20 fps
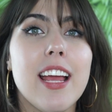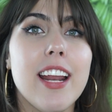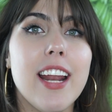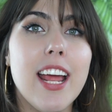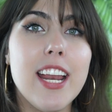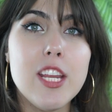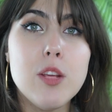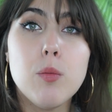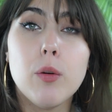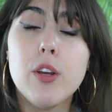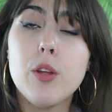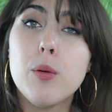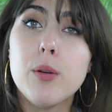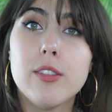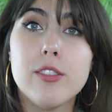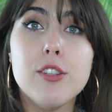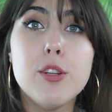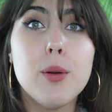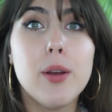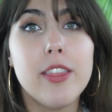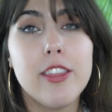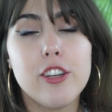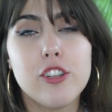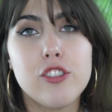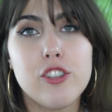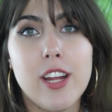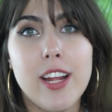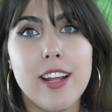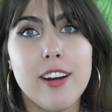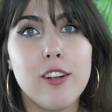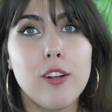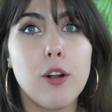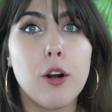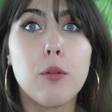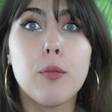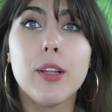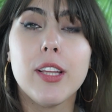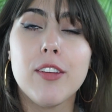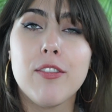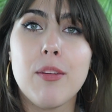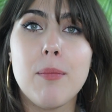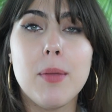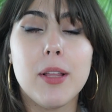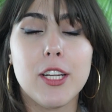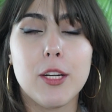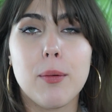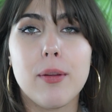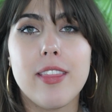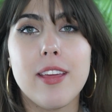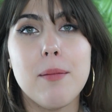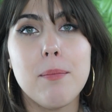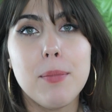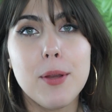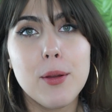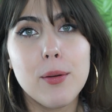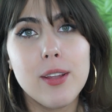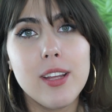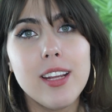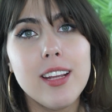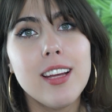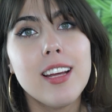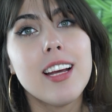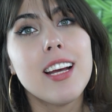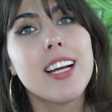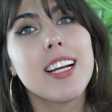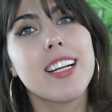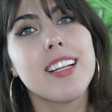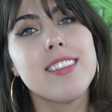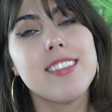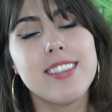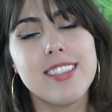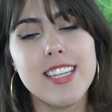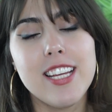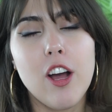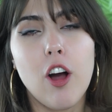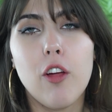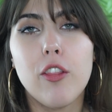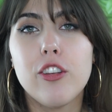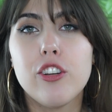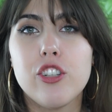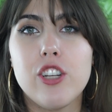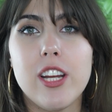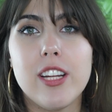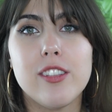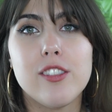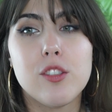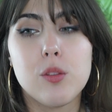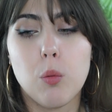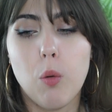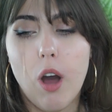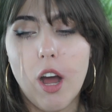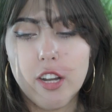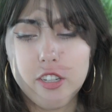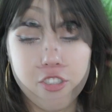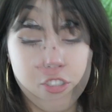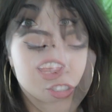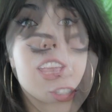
and anyone who is new to this channel or really familiar with Hynt Beauty can see all the shades swatched.